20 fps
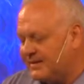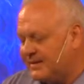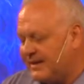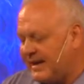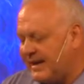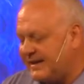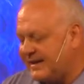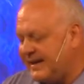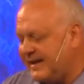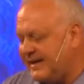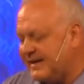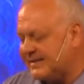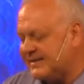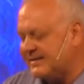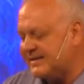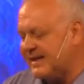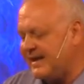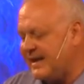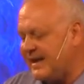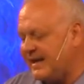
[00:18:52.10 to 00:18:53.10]
And he is
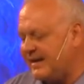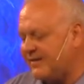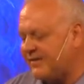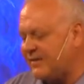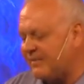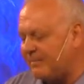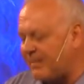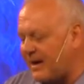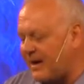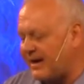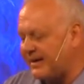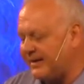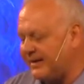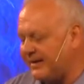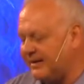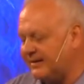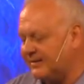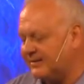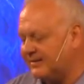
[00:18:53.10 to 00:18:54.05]
the head of the body,